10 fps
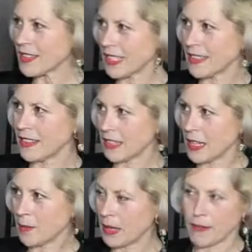into the
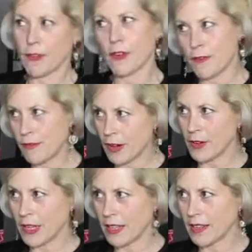limelight for a
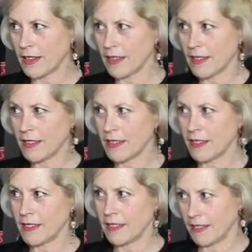very
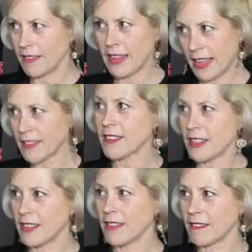
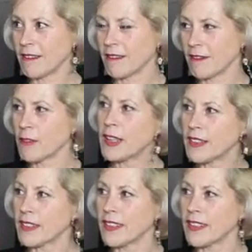nasty reason,